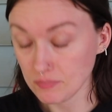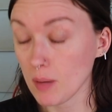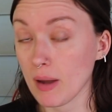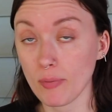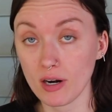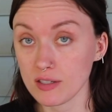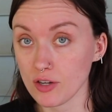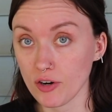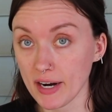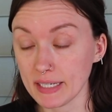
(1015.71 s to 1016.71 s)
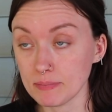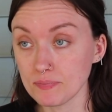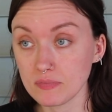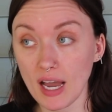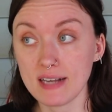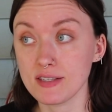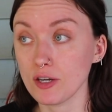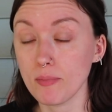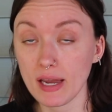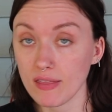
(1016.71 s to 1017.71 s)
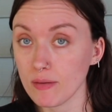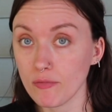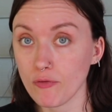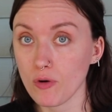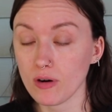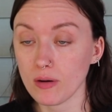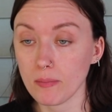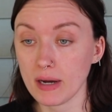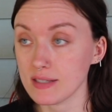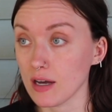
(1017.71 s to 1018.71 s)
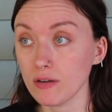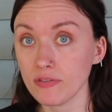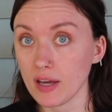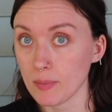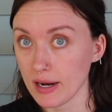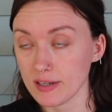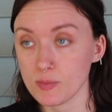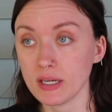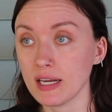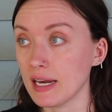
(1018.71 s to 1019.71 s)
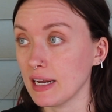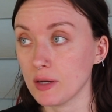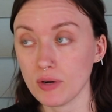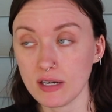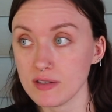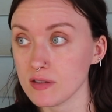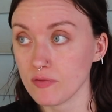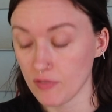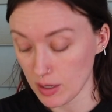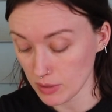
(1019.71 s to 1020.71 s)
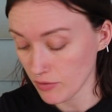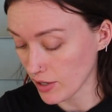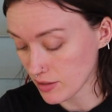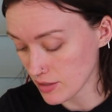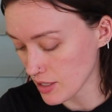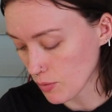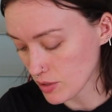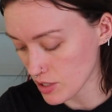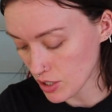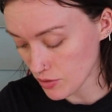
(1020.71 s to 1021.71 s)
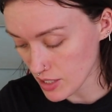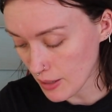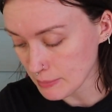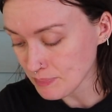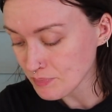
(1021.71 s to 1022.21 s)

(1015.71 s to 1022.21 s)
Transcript: My products are great. I still make them for myself and my husband and anyone else, family, friends that wants to use it.